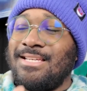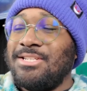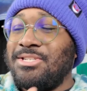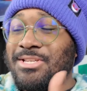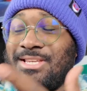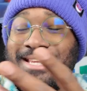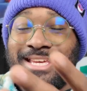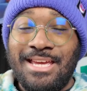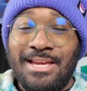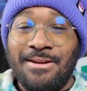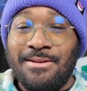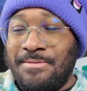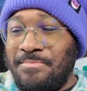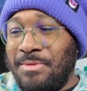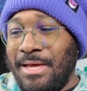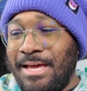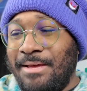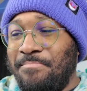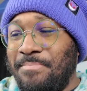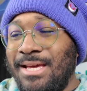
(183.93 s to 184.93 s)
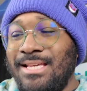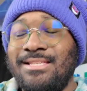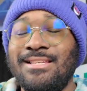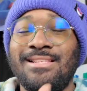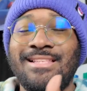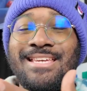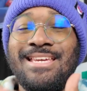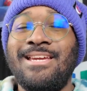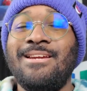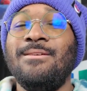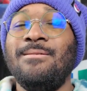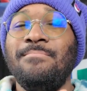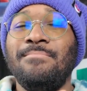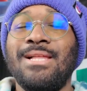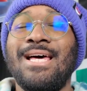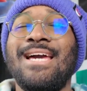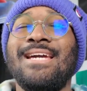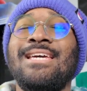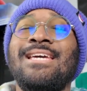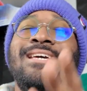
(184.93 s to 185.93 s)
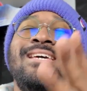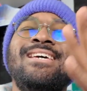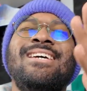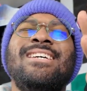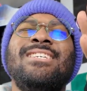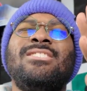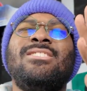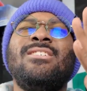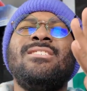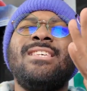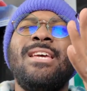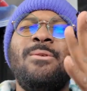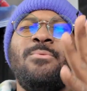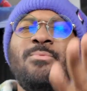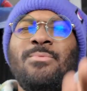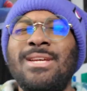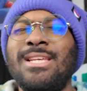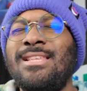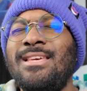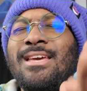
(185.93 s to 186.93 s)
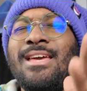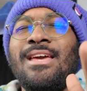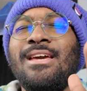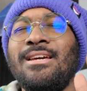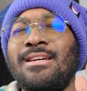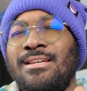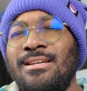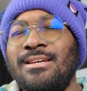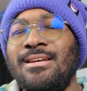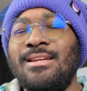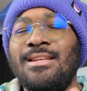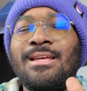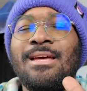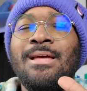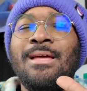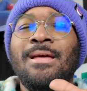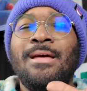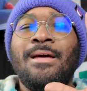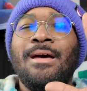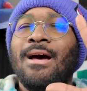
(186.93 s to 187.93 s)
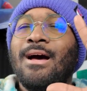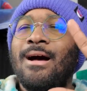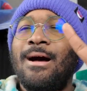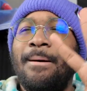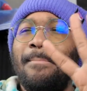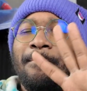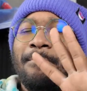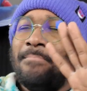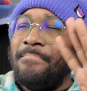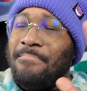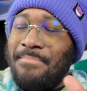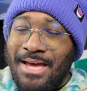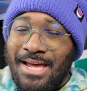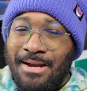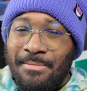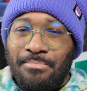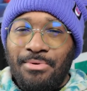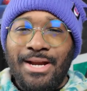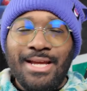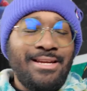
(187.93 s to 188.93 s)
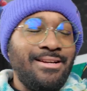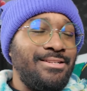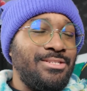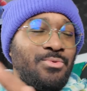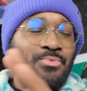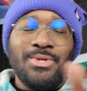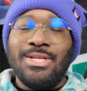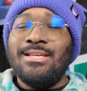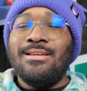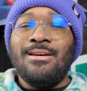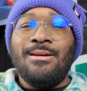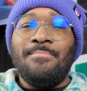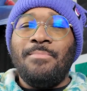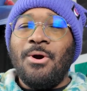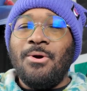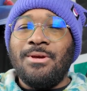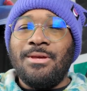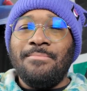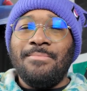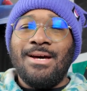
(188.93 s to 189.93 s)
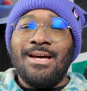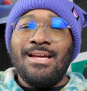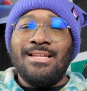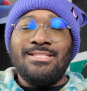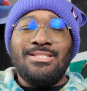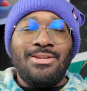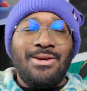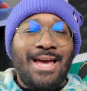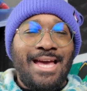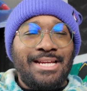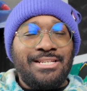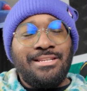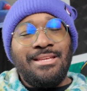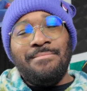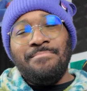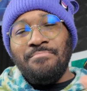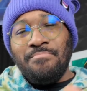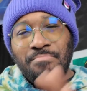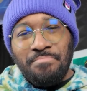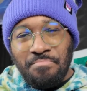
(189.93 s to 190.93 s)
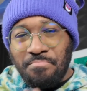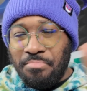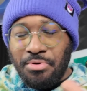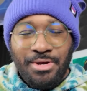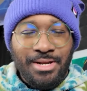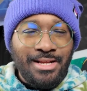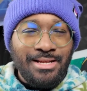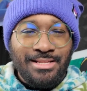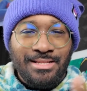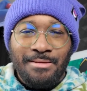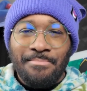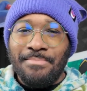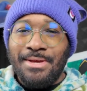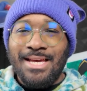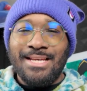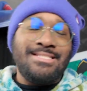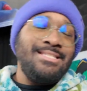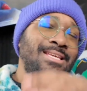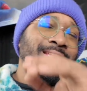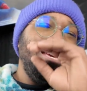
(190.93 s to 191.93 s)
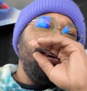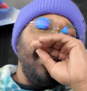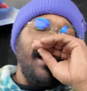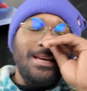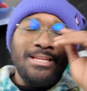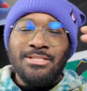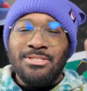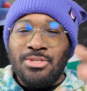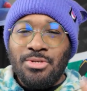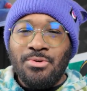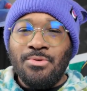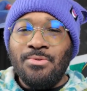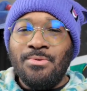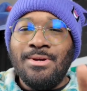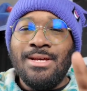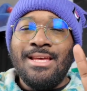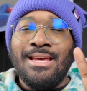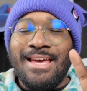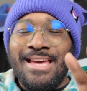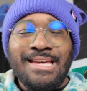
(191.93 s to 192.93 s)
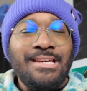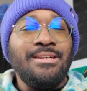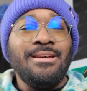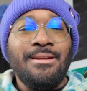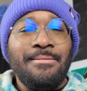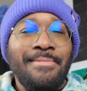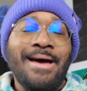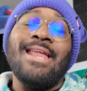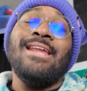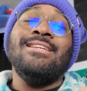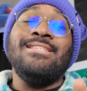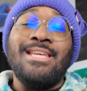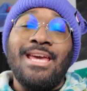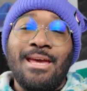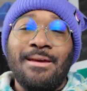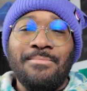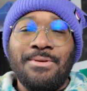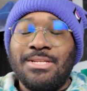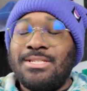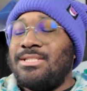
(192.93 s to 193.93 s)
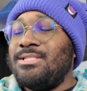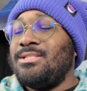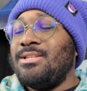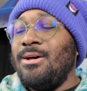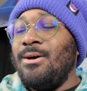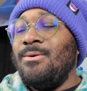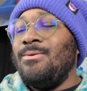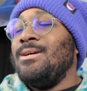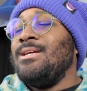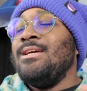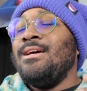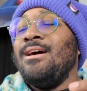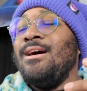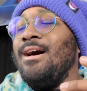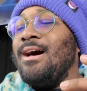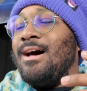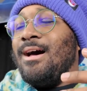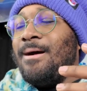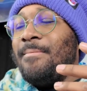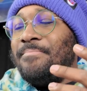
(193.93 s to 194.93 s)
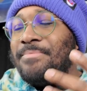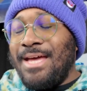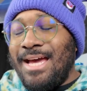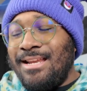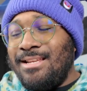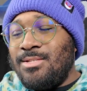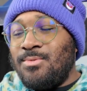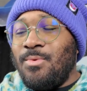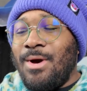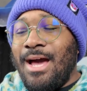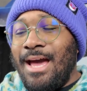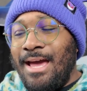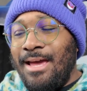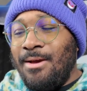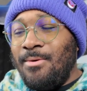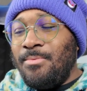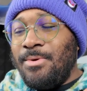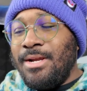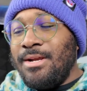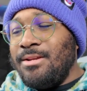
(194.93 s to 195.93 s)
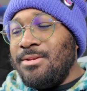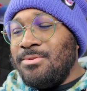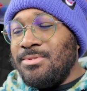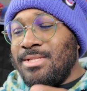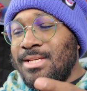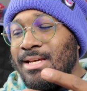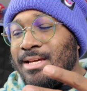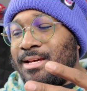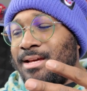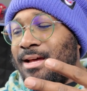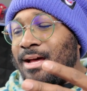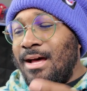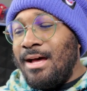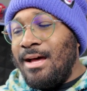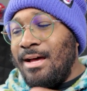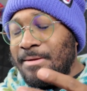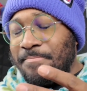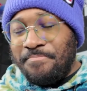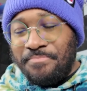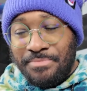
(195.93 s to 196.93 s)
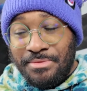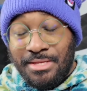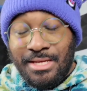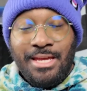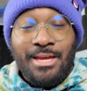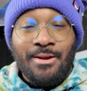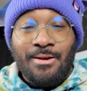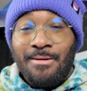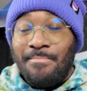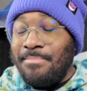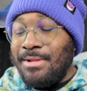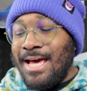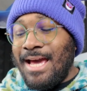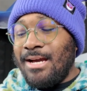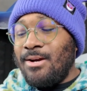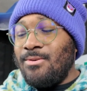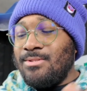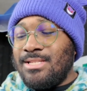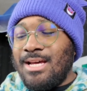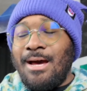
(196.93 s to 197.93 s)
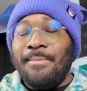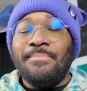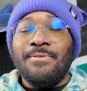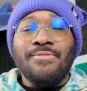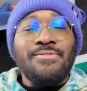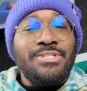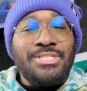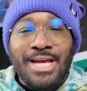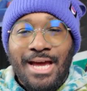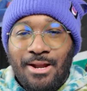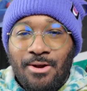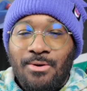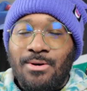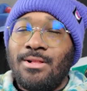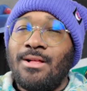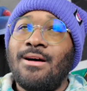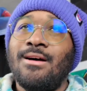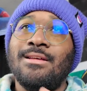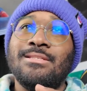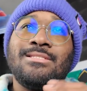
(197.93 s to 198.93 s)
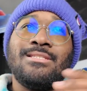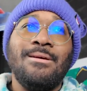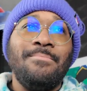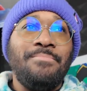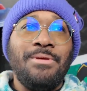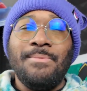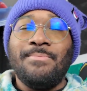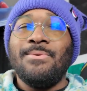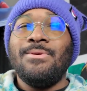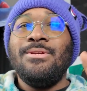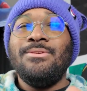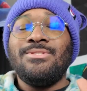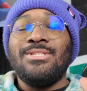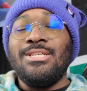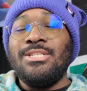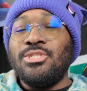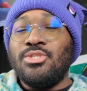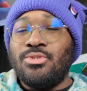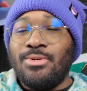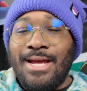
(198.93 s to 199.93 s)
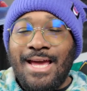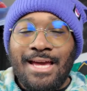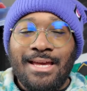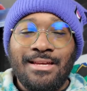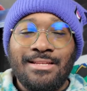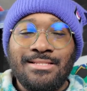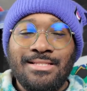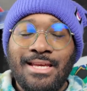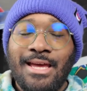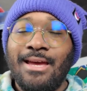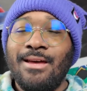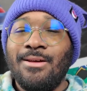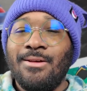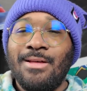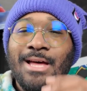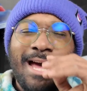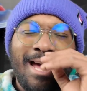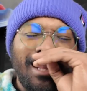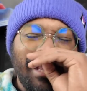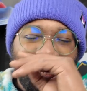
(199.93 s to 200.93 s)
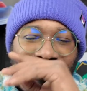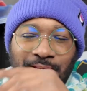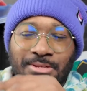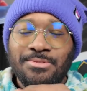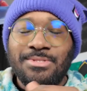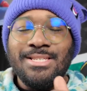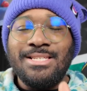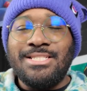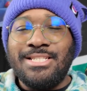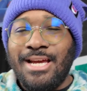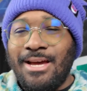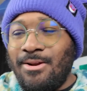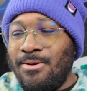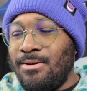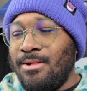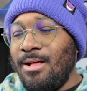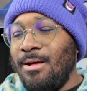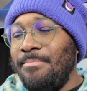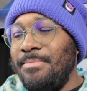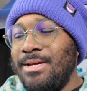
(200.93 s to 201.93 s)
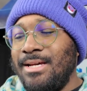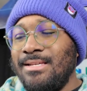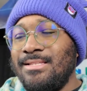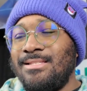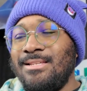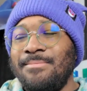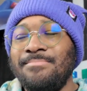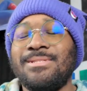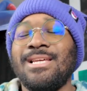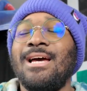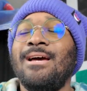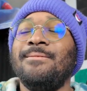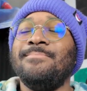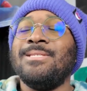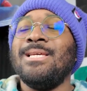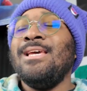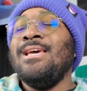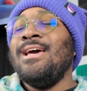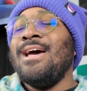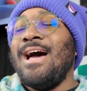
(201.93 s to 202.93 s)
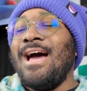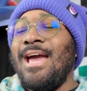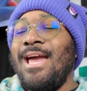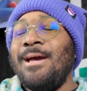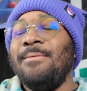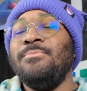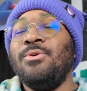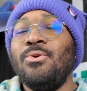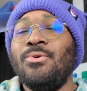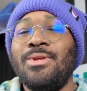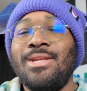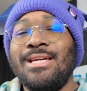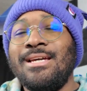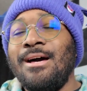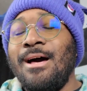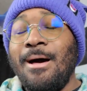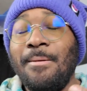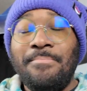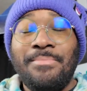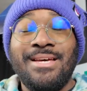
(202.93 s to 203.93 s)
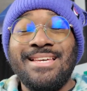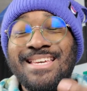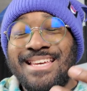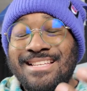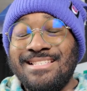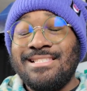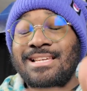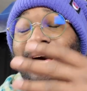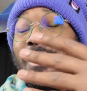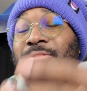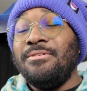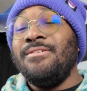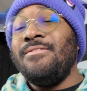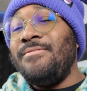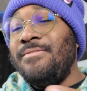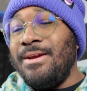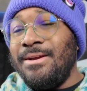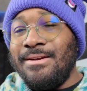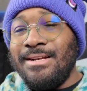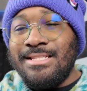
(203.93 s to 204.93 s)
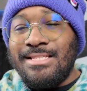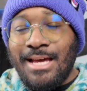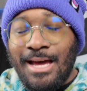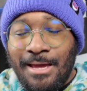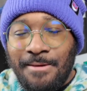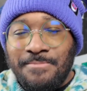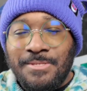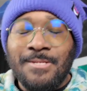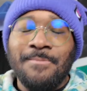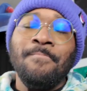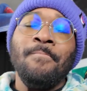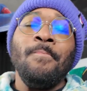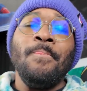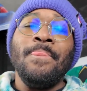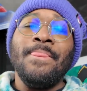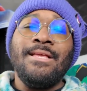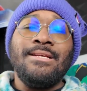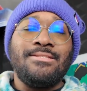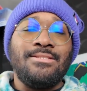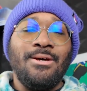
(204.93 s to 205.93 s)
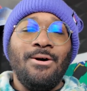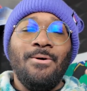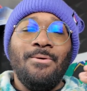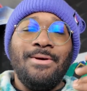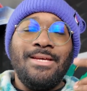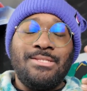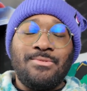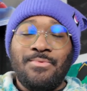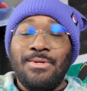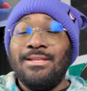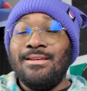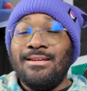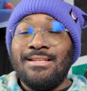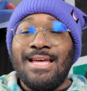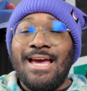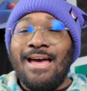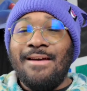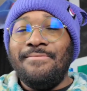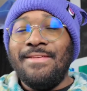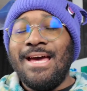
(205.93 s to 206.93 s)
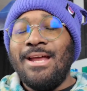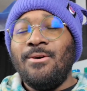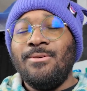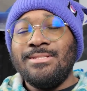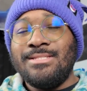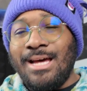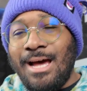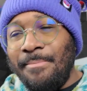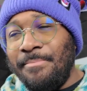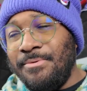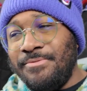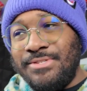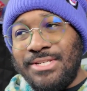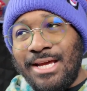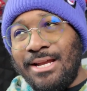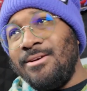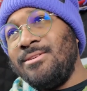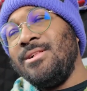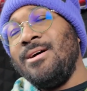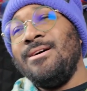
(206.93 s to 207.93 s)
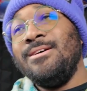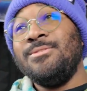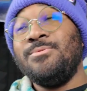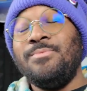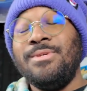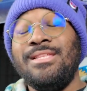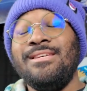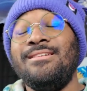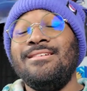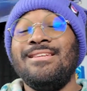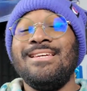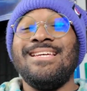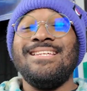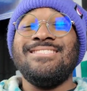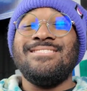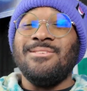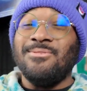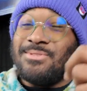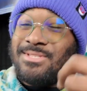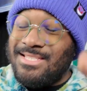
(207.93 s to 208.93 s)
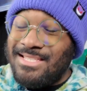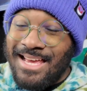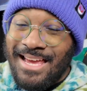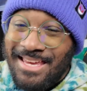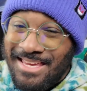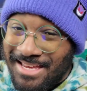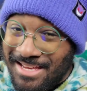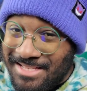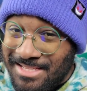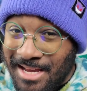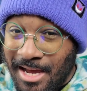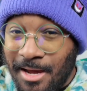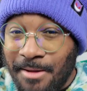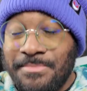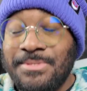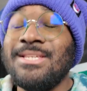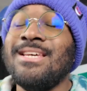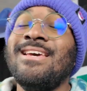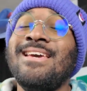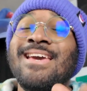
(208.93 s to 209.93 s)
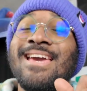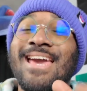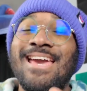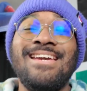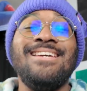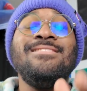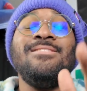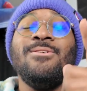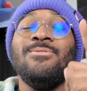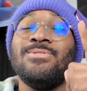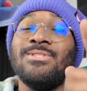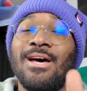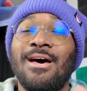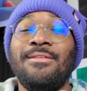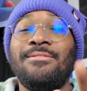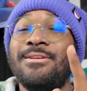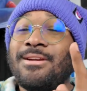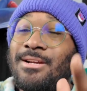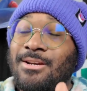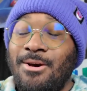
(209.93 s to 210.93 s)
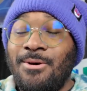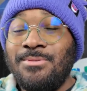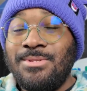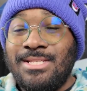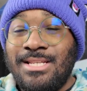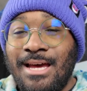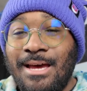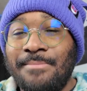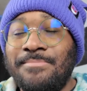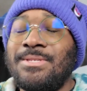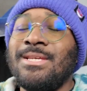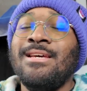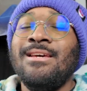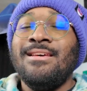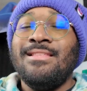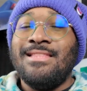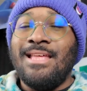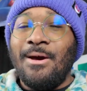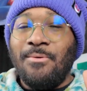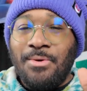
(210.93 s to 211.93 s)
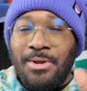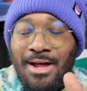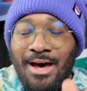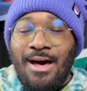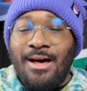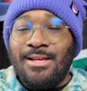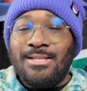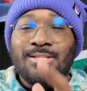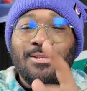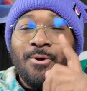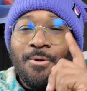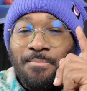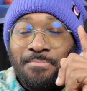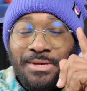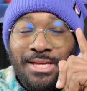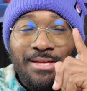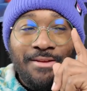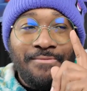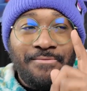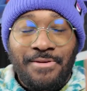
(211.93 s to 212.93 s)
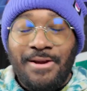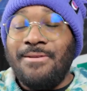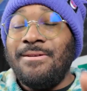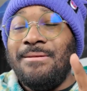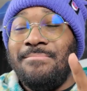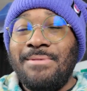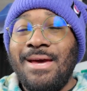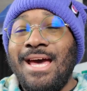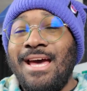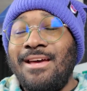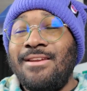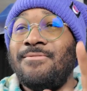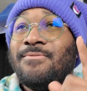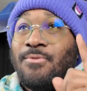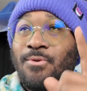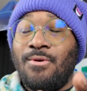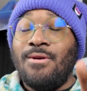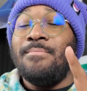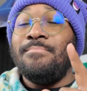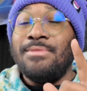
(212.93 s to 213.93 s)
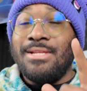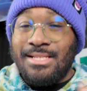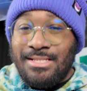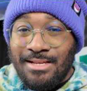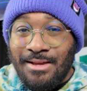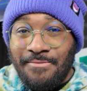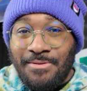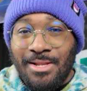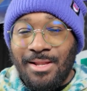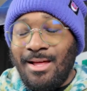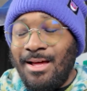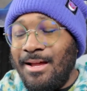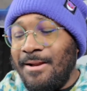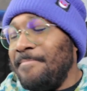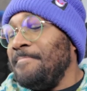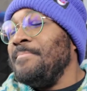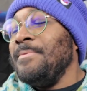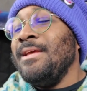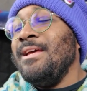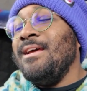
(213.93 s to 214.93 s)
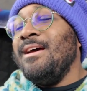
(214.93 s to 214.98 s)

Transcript: essentially, basically Kyurem Black is just a really good meta breakers, really good Pokemon to actually put in the mix and do a good amount of damage. So that is why we are using the Kyurem Black on top of Shadow Claw. Some people are using Dragon Tail. I like using Shadow Claw because sometimes I am going up against other fairy types. So it's really good to have that. On top of Shadow Claw is really good against those psychic types and those other ghost types that would also be very bad for Blacephalon.